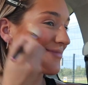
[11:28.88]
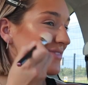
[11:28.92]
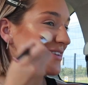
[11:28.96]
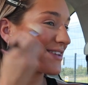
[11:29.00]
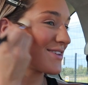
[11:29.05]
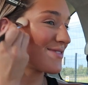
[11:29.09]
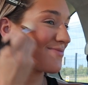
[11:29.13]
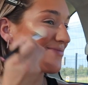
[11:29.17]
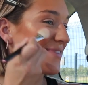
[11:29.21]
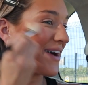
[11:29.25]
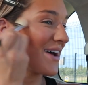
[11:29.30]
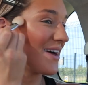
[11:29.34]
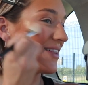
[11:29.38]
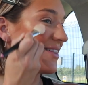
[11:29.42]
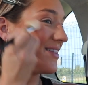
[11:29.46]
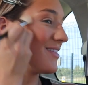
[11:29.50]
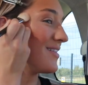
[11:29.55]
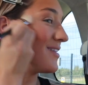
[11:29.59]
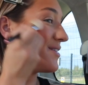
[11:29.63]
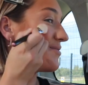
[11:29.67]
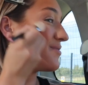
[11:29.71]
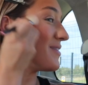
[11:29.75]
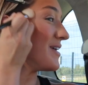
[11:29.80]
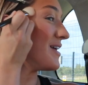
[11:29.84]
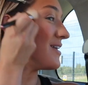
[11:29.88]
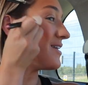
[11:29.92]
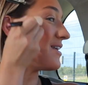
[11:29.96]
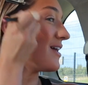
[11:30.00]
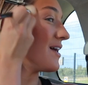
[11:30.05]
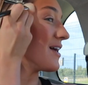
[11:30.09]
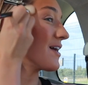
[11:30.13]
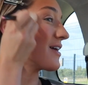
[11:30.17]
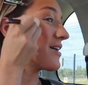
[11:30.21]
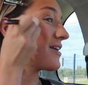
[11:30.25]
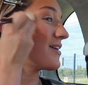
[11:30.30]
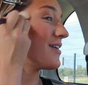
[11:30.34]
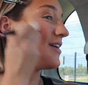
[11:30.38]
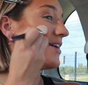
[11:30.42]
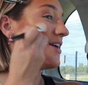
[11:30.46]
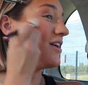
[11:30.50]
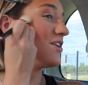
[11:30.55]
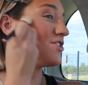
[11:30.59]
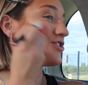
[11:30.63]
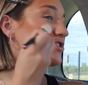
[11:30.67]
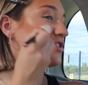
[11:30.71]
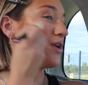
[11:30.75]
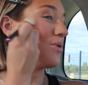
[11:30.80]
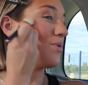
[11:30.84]
the smile a little bit and like, do
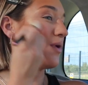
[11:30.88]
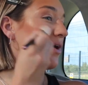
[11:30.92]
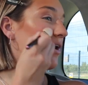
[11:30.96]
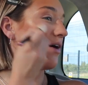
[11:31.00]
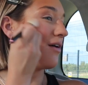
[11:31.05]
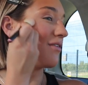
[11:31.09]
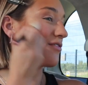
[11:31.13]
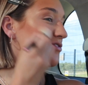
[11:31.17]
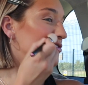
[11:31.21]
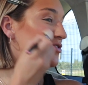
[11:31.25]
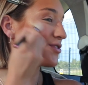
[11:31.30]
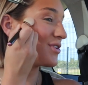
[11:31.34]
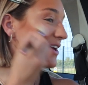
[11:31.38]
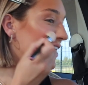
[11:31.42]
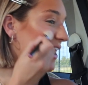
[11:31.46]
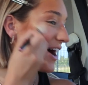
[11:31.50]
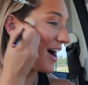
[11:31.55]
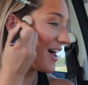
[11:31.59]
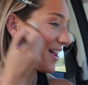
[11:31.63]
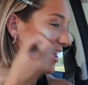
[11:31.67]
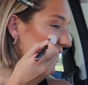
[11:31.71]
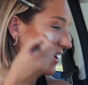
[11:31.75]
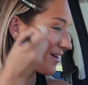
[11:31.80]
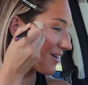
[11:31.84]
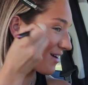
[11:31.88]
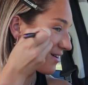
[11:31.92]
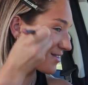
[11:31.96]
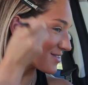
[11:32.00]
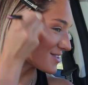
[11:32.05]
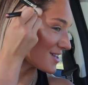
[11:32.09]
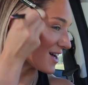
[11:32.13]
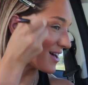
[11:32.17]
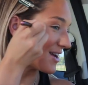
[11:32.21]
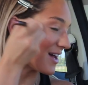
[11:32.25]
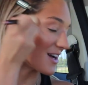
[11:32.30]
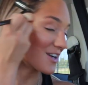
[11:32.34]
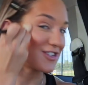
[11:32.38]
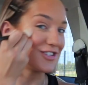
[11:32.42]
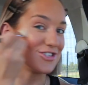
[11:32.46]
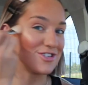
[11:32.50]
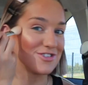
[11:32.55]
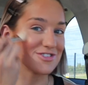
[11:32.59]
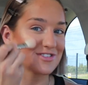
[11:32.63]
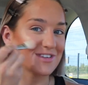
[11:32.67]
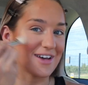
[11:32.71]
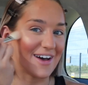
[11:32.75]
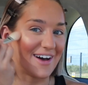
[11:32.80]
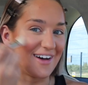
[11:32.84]
you know what? Doing your highlighter outside actually
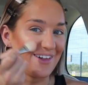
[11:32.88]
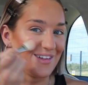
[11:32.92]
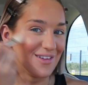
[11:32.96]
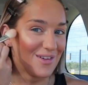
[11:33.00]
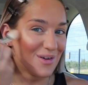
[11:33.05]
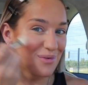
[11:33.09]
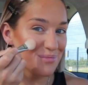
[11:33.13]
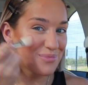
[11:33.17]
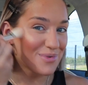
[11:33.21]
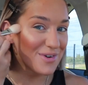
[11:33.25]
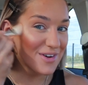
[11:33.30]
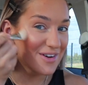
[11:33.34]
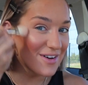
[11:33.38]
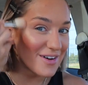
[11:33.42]
does help.